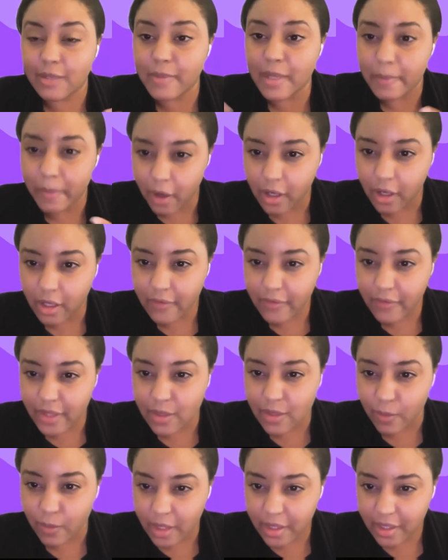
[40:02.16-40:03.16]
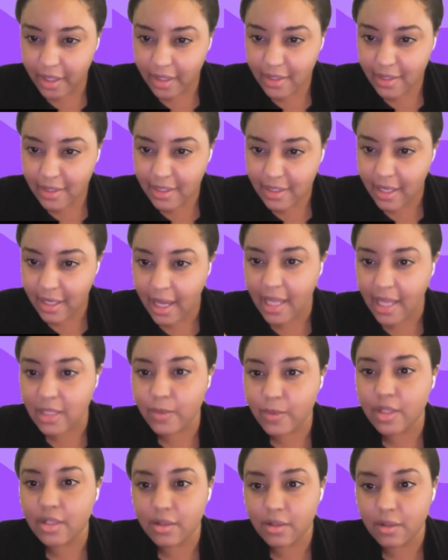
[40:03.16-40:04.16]
to be part of this with us
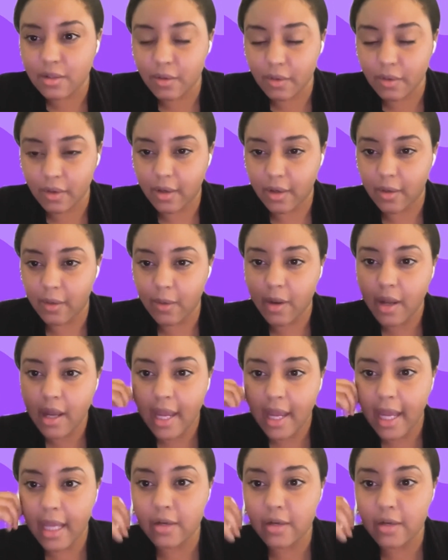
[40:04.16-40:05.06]
as we do grow